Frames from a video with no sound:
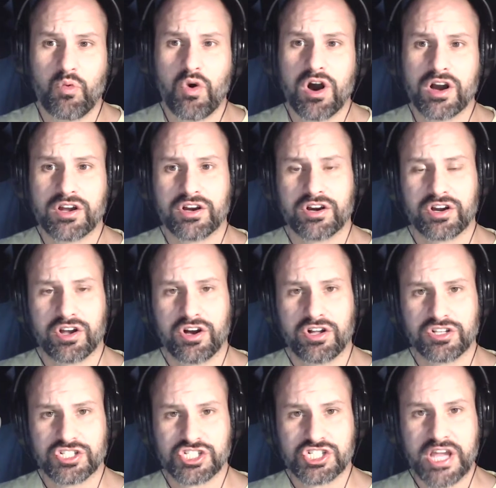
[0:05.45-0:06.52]
Walker
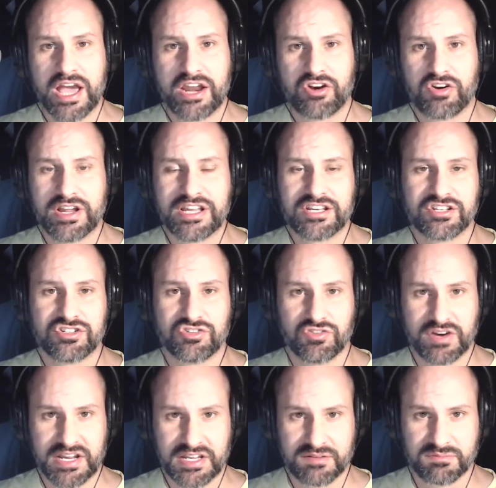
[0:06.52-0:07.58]
called Shattering
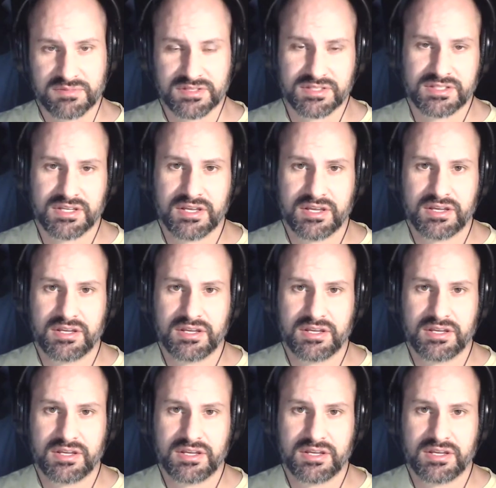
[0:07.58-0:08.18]
Dreams.